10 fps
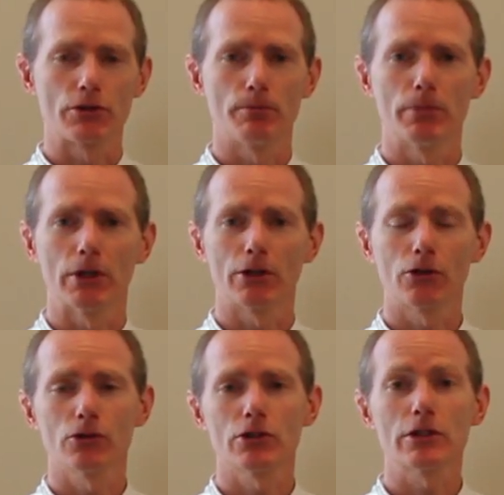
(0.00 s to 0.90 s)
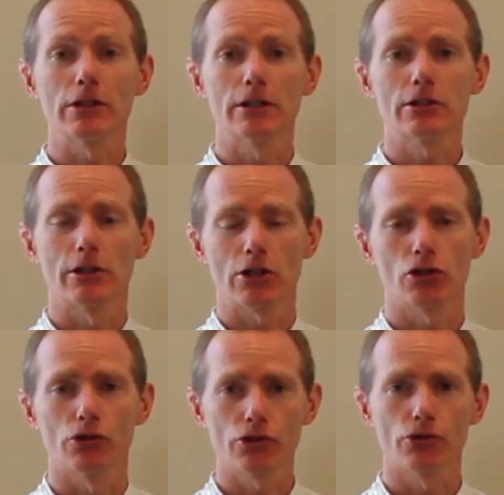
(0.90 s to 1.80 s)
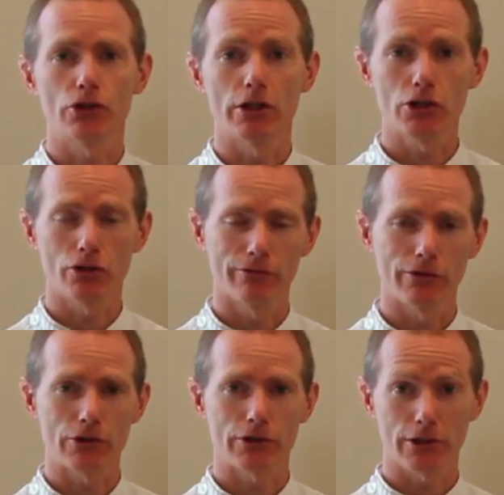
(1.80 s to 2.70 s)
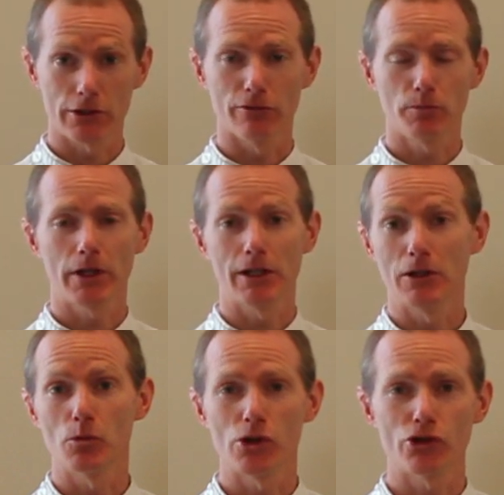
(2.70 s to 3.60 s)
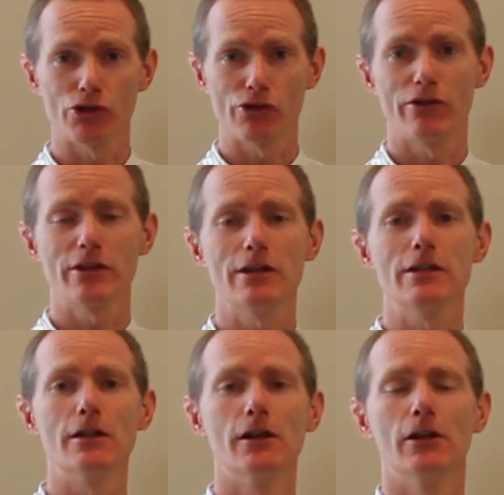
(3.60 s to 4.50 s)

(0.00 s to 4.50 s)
But according to the International Association for the Study of Pain, which is the